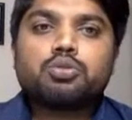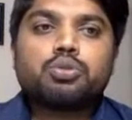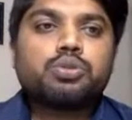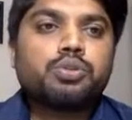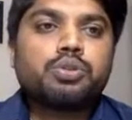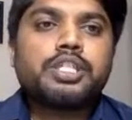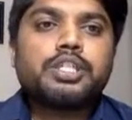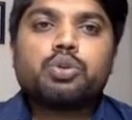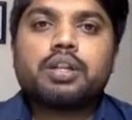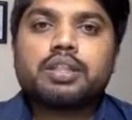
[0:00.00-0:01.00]
so you don't need
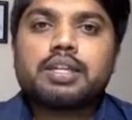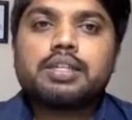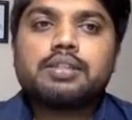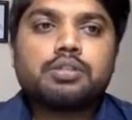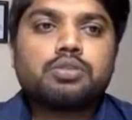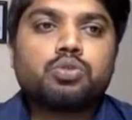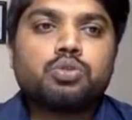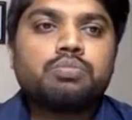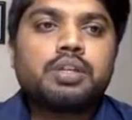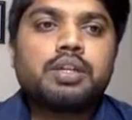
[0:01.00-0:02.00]
to authorize Zoom.